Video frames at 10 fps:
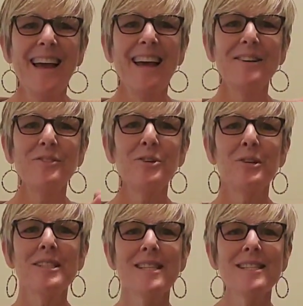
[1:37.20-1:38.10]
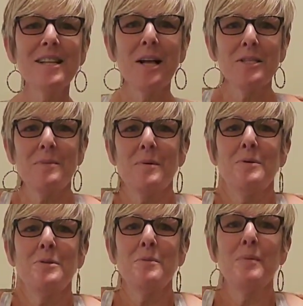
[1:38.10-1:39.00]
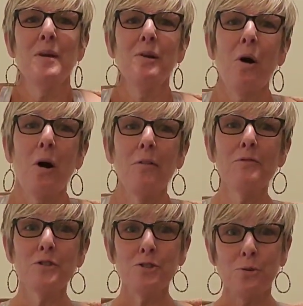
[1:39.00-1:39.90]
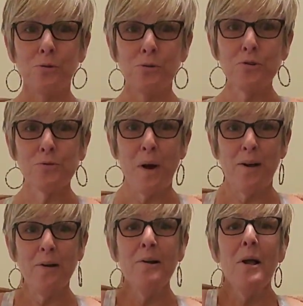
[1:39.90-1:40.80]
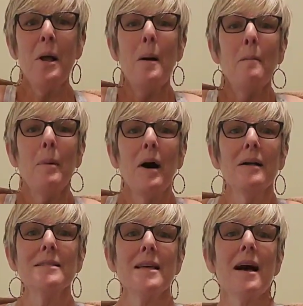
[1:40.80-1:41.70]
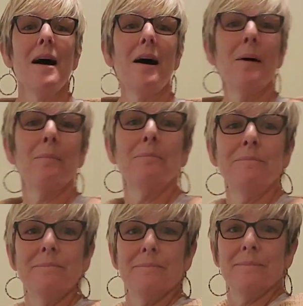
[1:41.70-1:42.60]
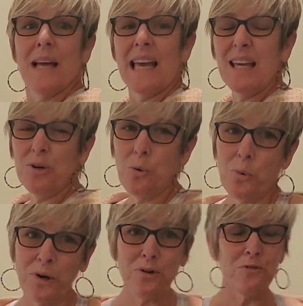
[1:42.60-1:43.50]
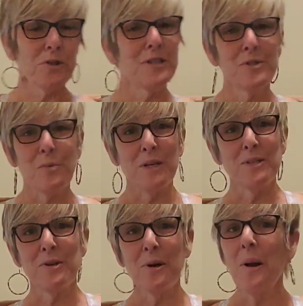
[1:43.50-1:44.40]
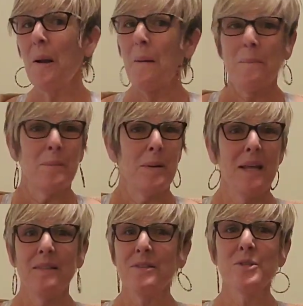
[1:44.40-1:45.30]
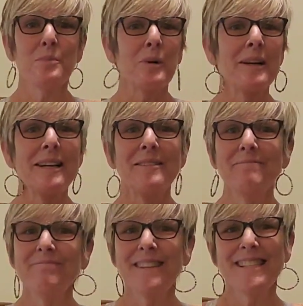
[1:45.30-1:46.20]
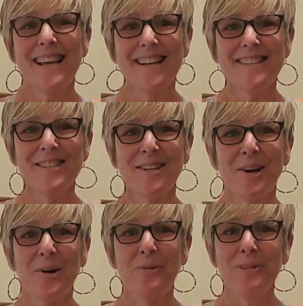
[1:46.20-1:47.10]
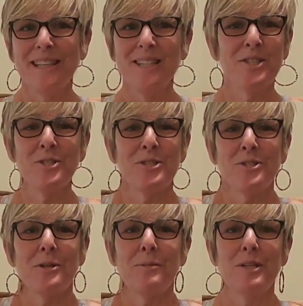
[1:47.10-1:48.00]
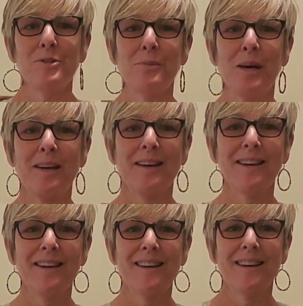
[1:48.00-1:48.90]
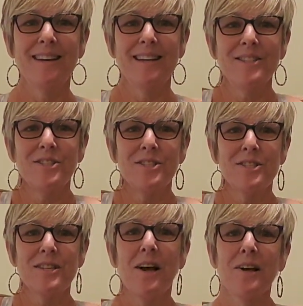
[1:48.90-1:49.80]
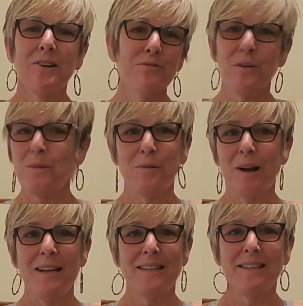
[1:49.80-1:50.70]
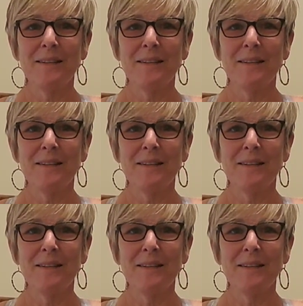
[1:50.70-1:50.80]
And of course, it's not supposed to be an off-the-shoulder sweater. But it'll work for this winter. But in the spring, this has to go. It's just going to be too big. It's just not going to fit me right.